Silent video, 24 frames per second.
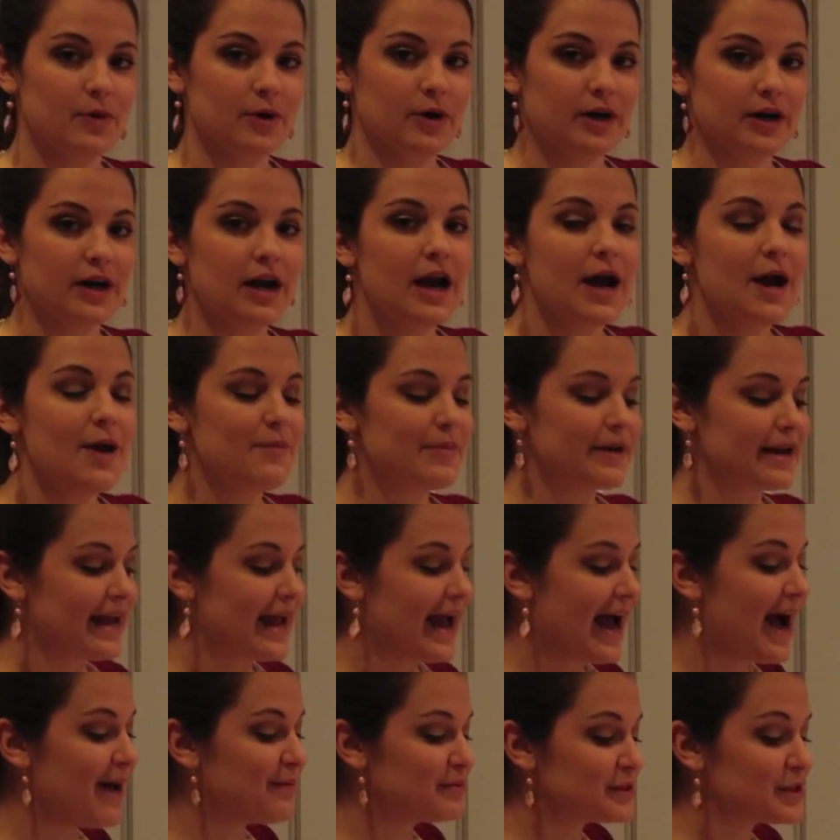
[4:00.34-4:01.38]
more, but I
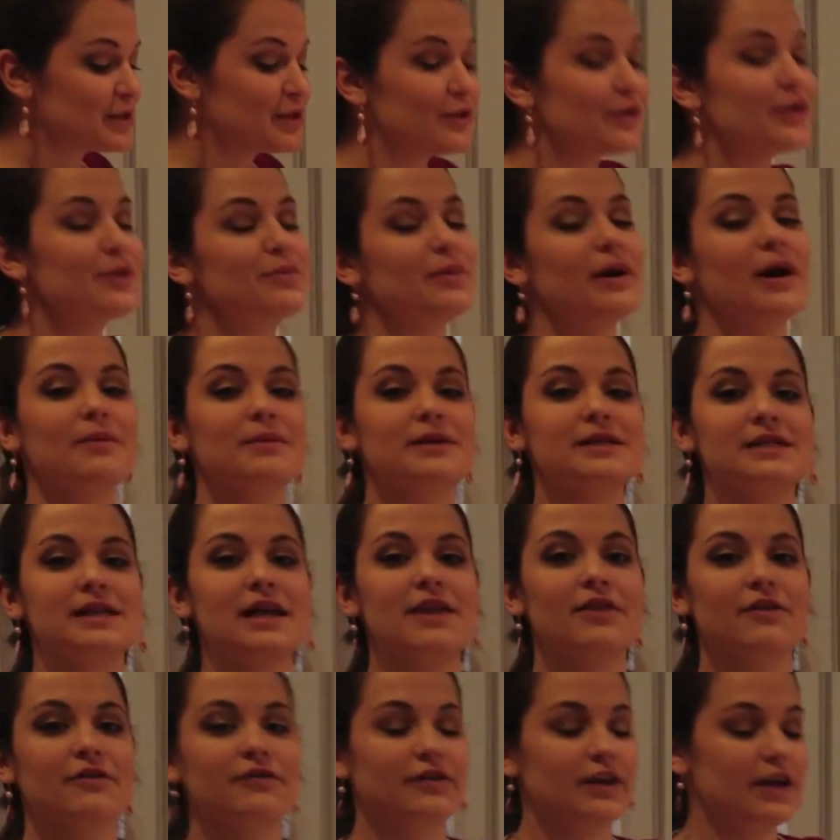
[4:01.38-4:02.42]
absolutely promise
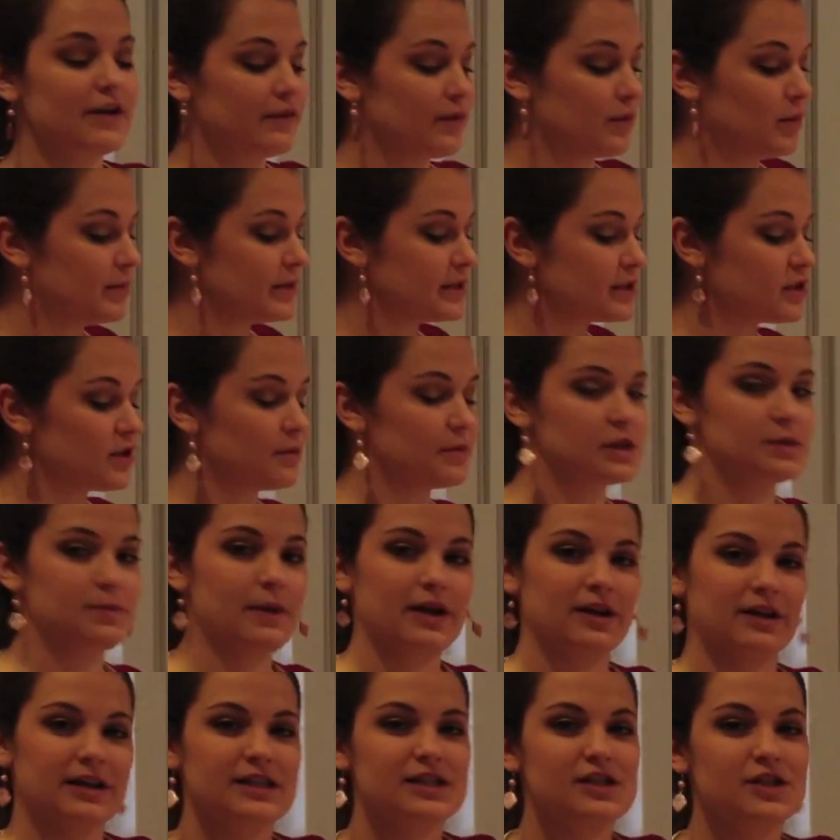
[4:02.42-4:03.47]
the flavor will be so much
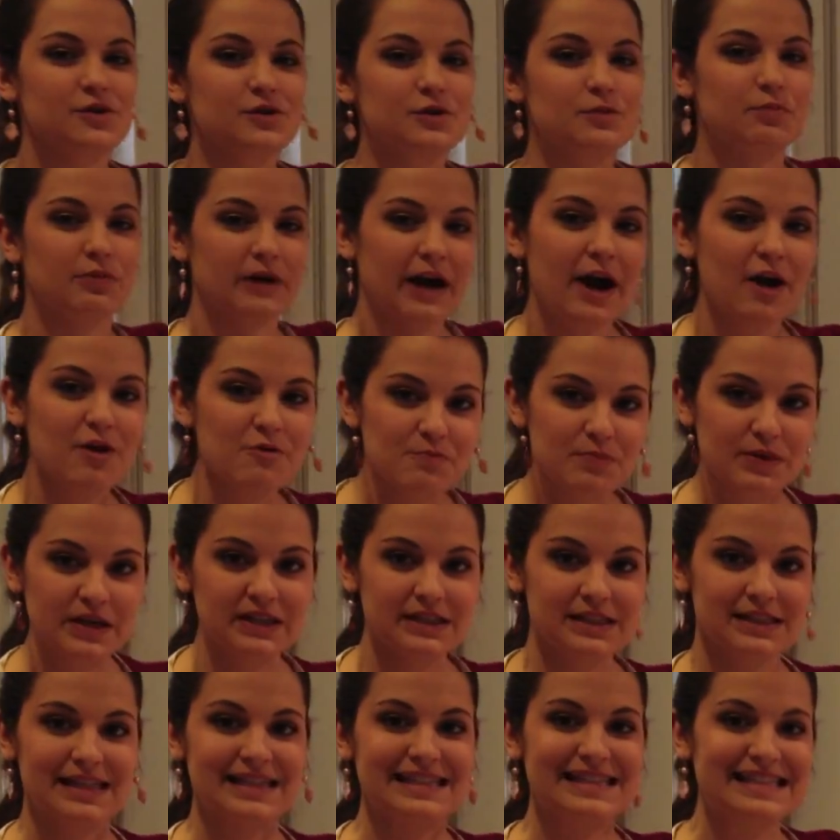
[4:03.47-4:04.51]
better. It's those brown
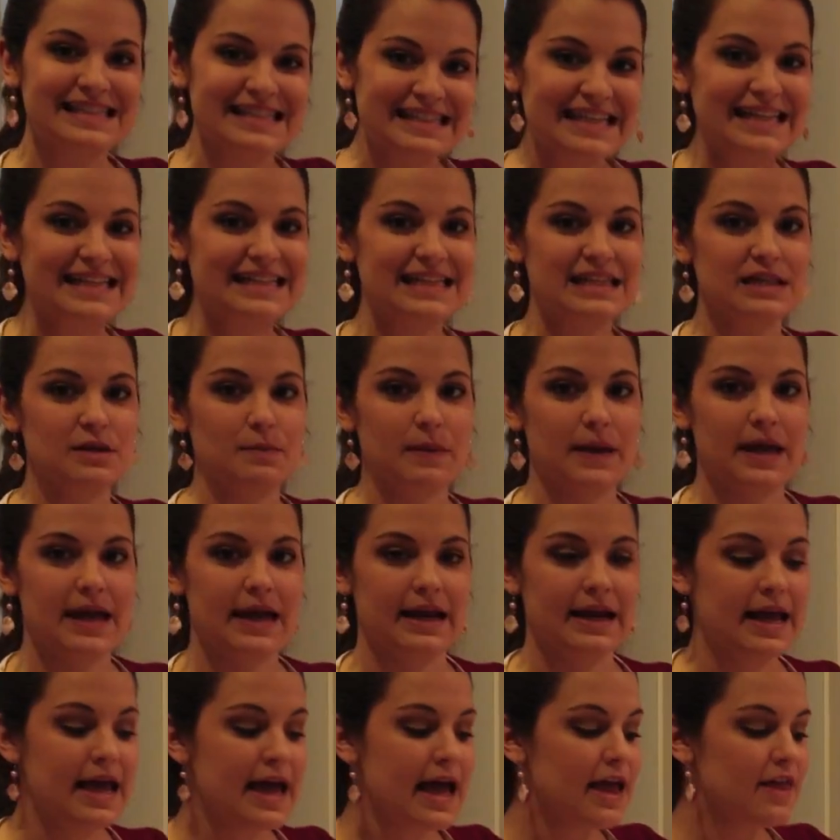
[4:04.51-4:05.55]
bits that stick to the pan
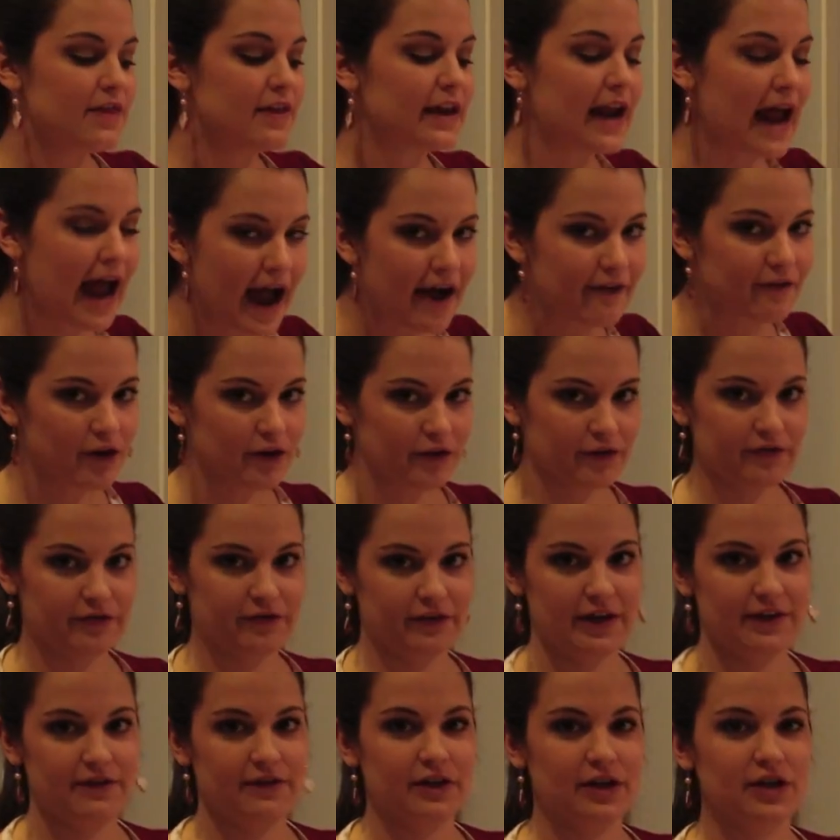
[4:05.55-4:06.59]
that have all the
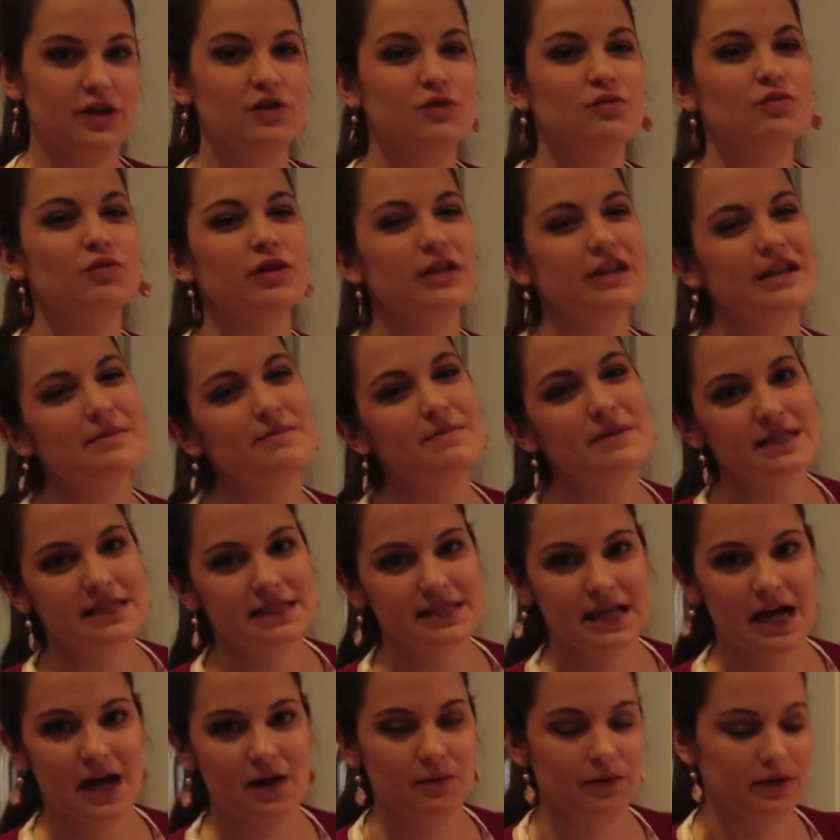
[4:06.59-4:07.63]
flavor, and you really miss
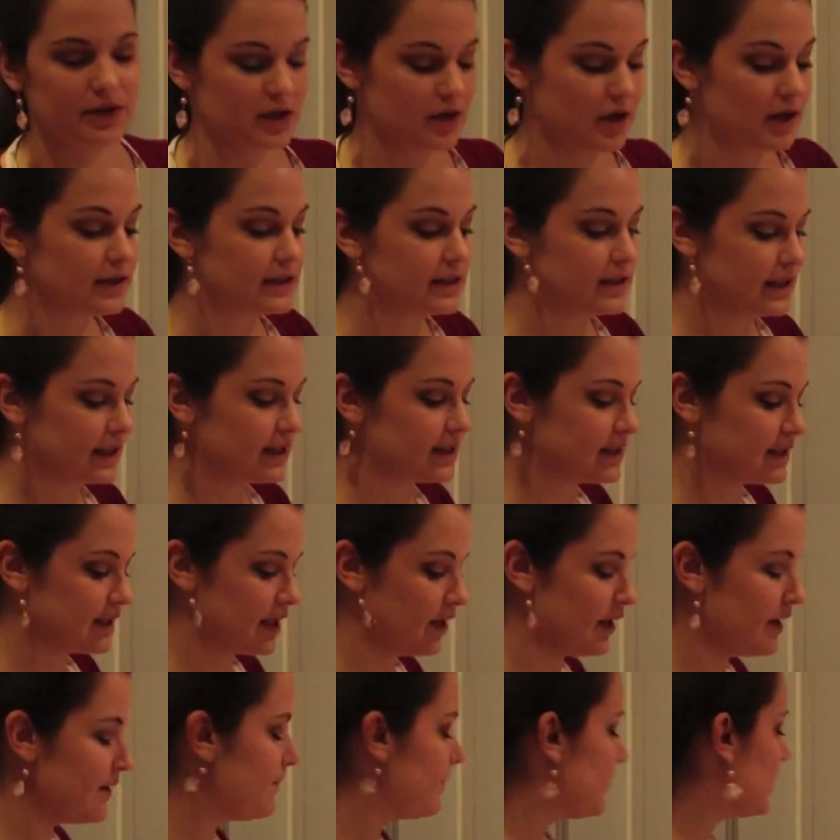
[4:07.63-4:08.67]
that with a nonstick
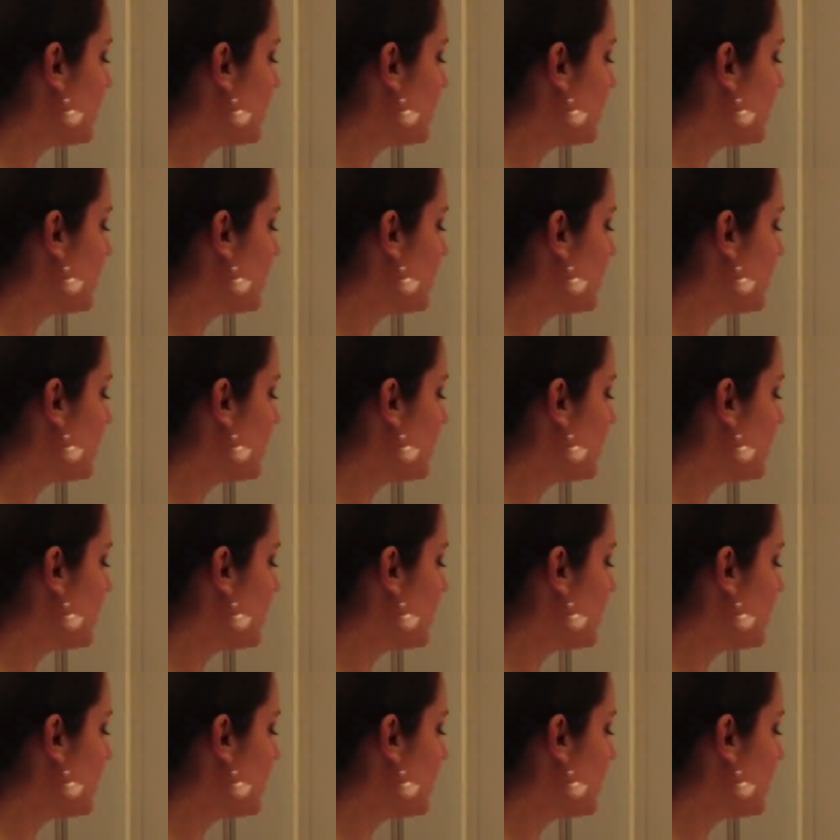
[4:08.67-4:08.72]
skillet.